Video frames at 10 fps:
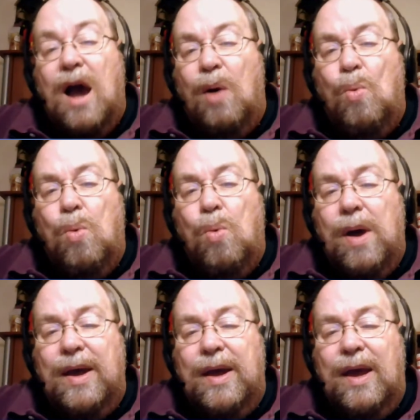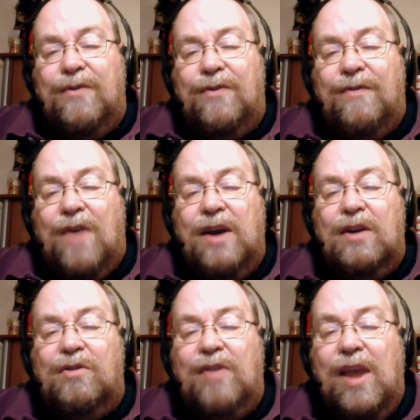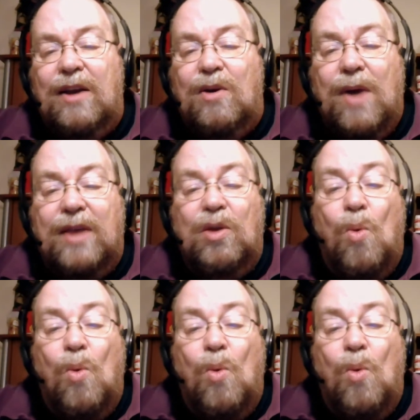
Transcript: if I understand correct,